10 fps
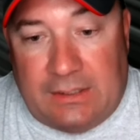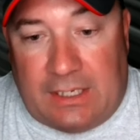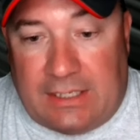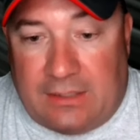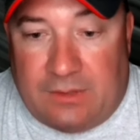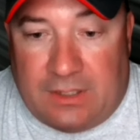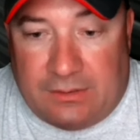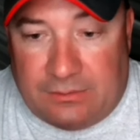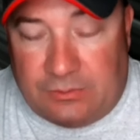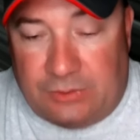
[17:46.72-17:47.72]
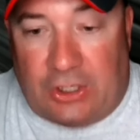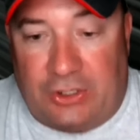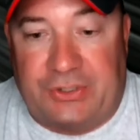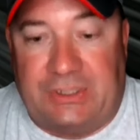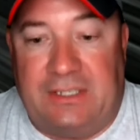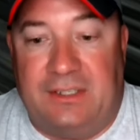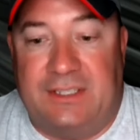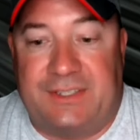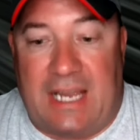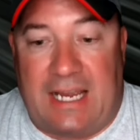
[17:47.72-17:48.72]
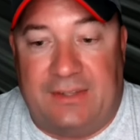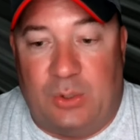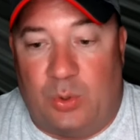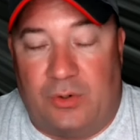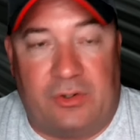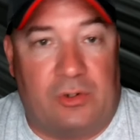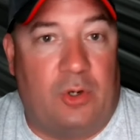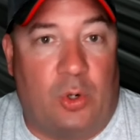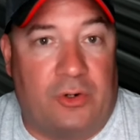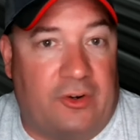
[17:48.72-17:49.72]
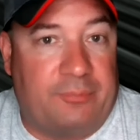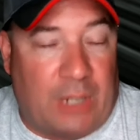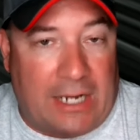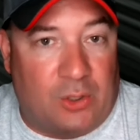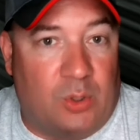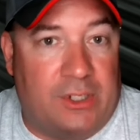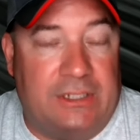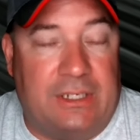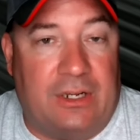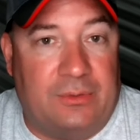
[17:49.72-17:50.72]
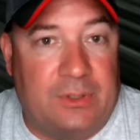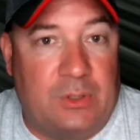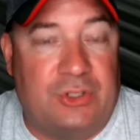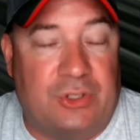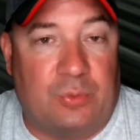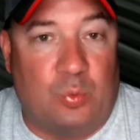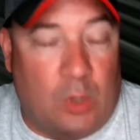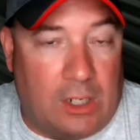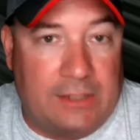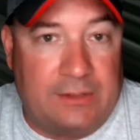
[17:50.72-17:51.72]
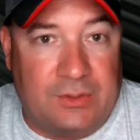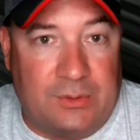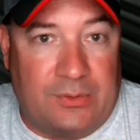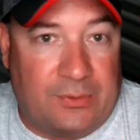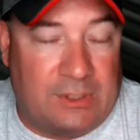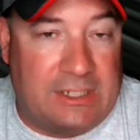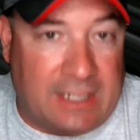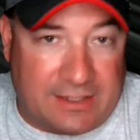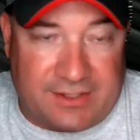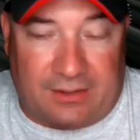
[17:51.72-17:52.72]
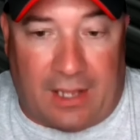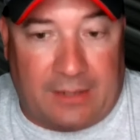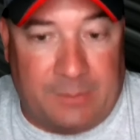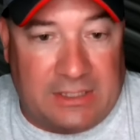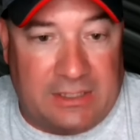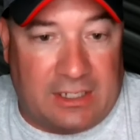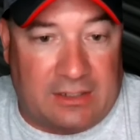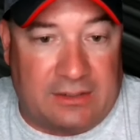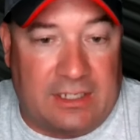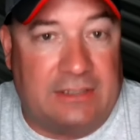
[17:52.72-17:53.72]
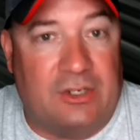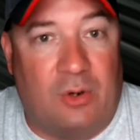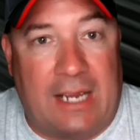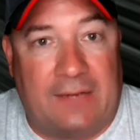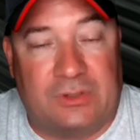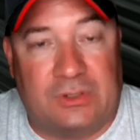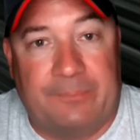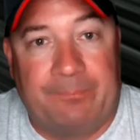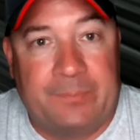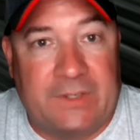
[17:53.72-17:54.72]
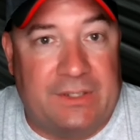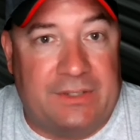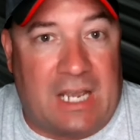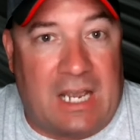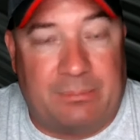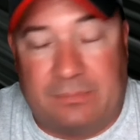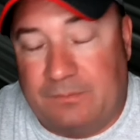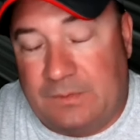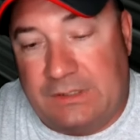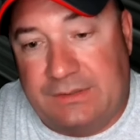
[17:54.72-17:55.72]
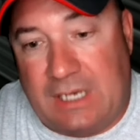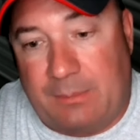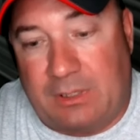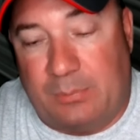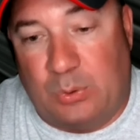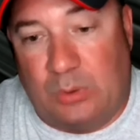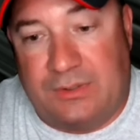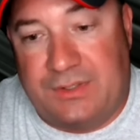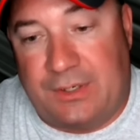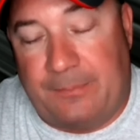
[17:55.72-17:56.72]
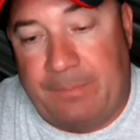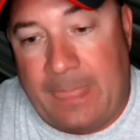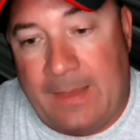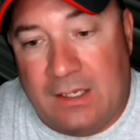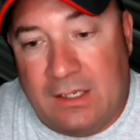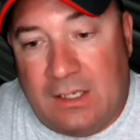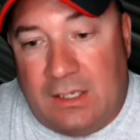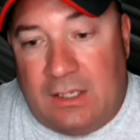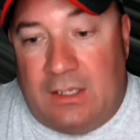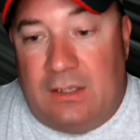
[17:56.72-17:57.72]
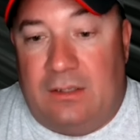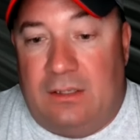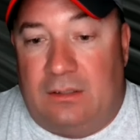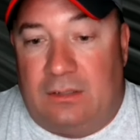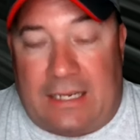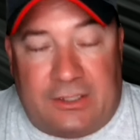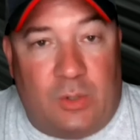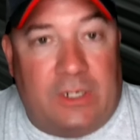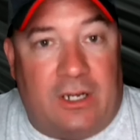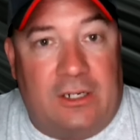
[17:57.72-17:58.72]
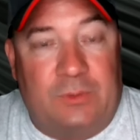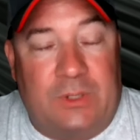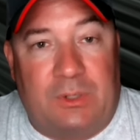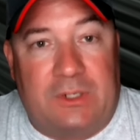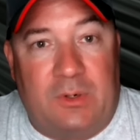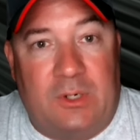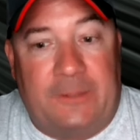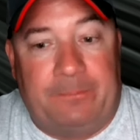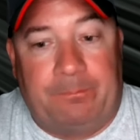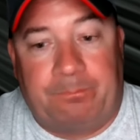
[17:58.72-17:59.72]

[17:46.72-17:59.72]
then we also need to decide the order of priority. You know, who's your 1, 2, 3? You got to slot them in there and go after the top of the board. So a lot going on with recruiting.